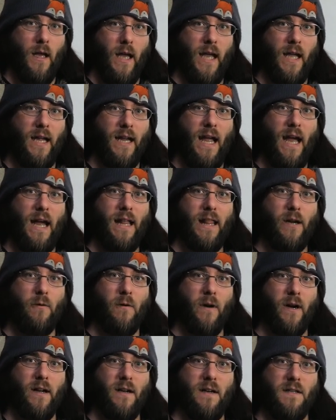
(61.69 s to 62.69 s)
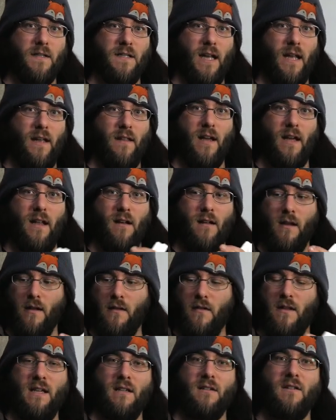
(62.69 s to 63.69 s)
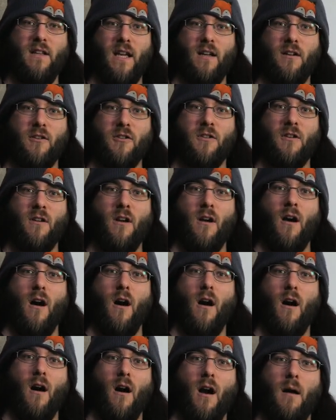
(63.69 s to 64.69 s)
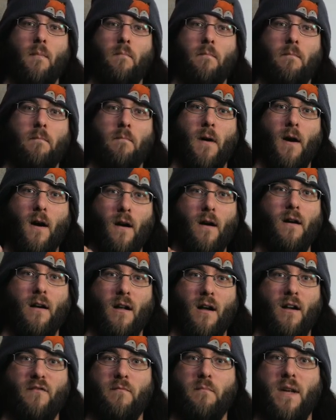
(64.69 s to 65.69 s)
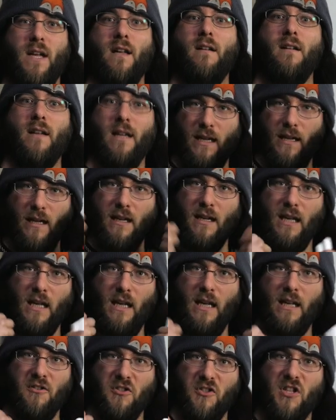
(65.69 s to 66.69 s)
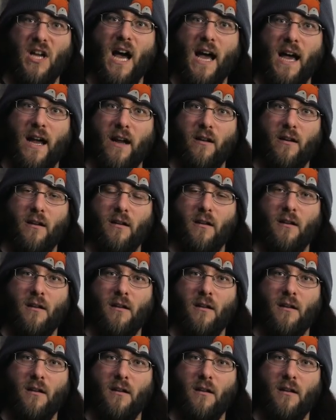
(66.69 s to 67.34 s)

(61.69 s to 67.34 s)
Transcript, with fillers: In Gaelic, we're going to say that these things are a part of me inside.